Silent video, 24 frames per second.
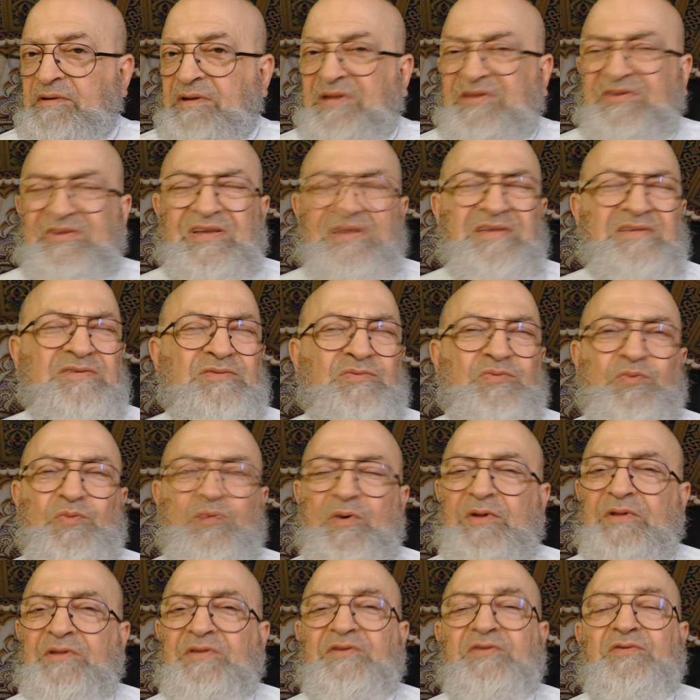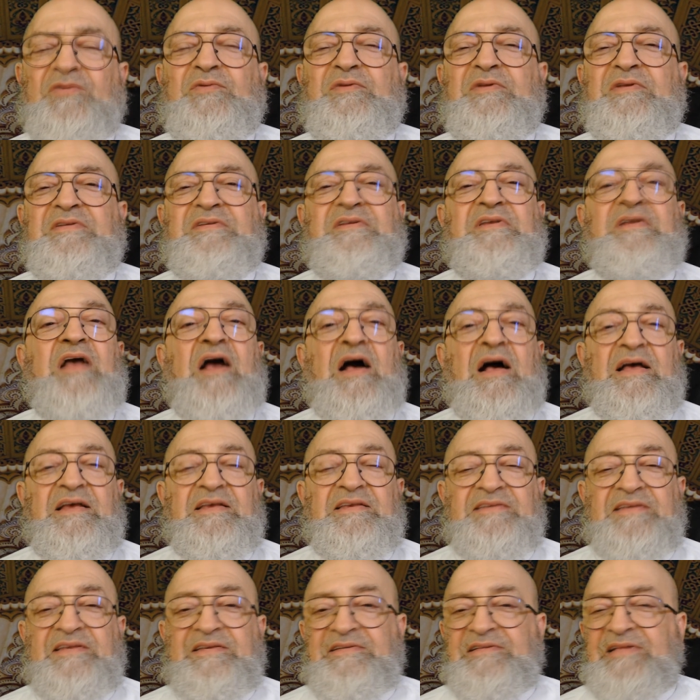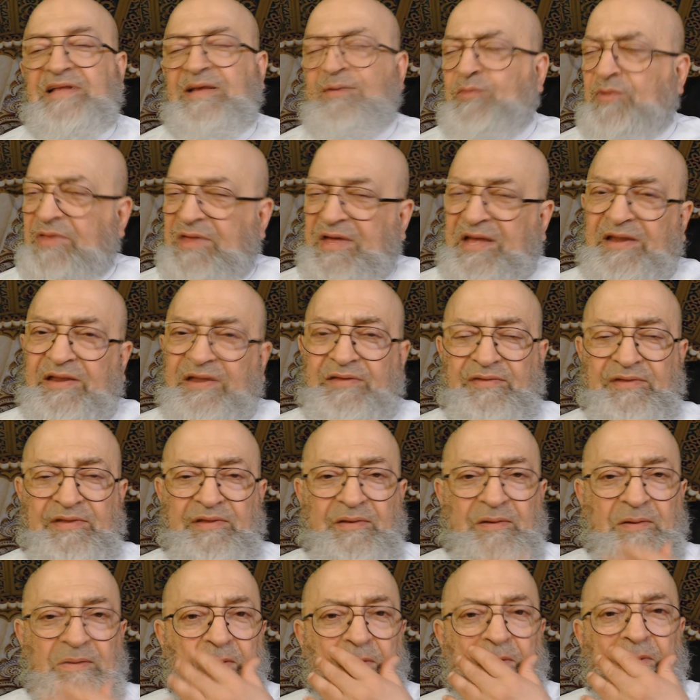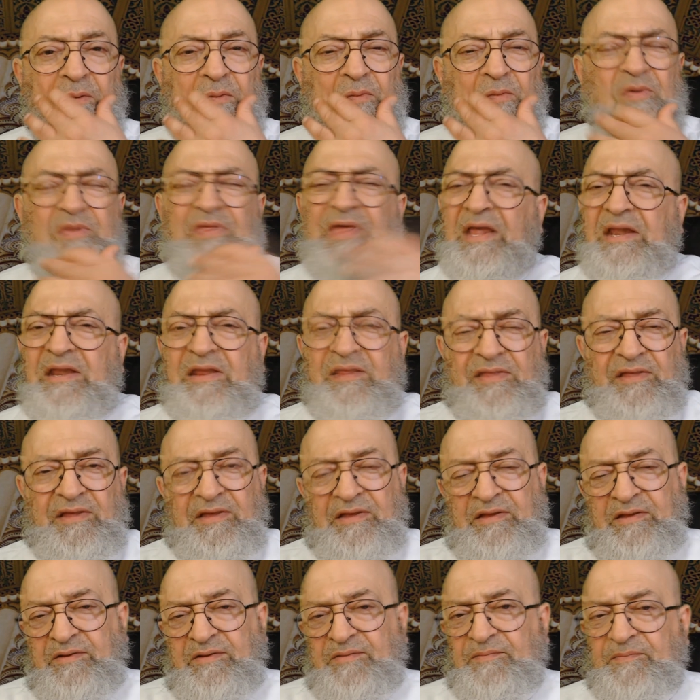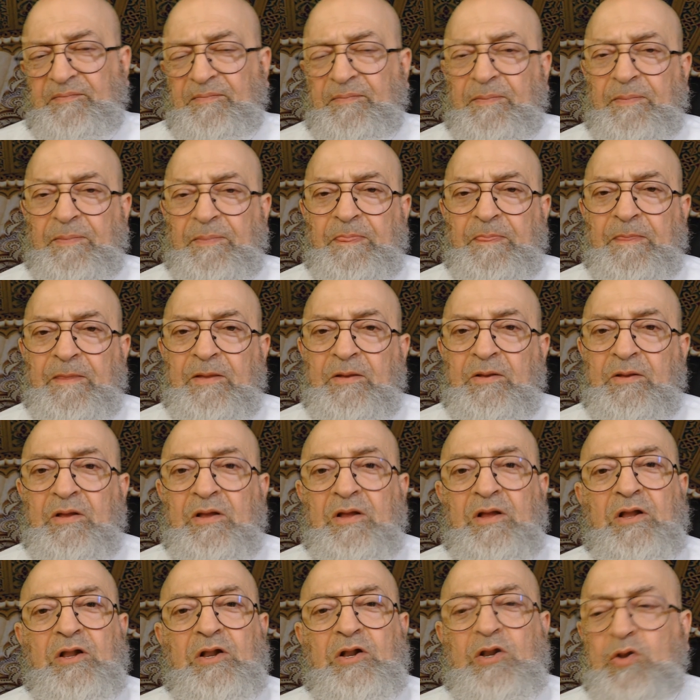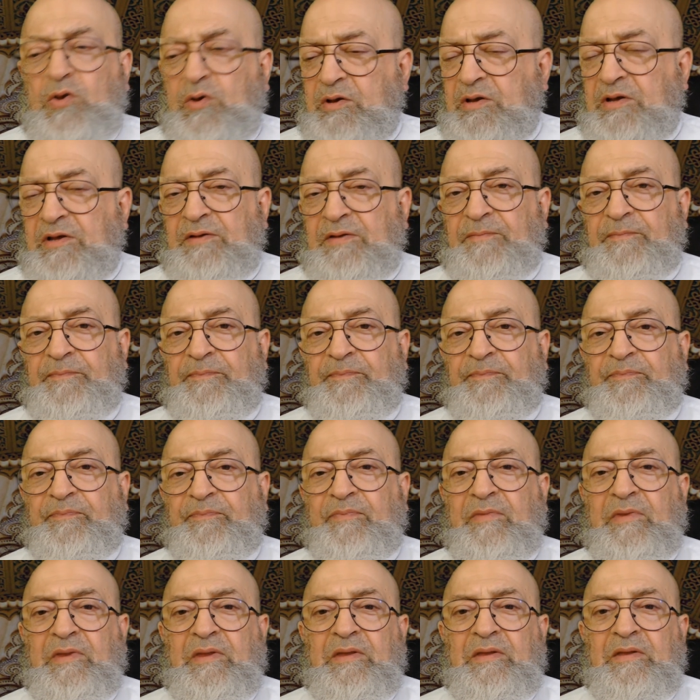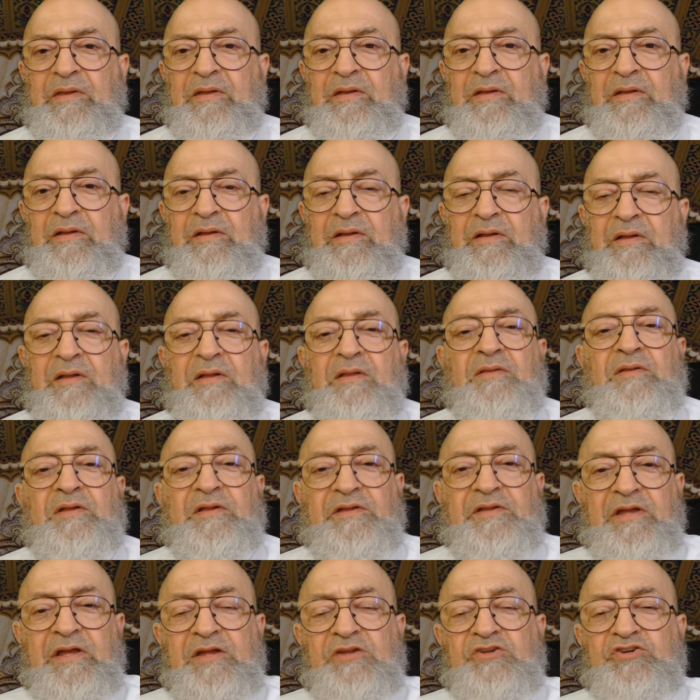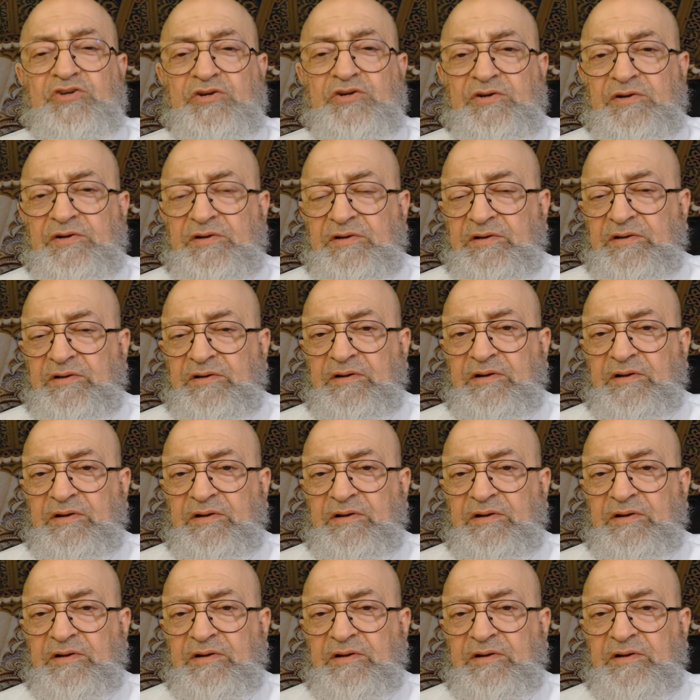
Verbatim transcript: He just want to disguise Islam with anything, with anything. Look, the teacher,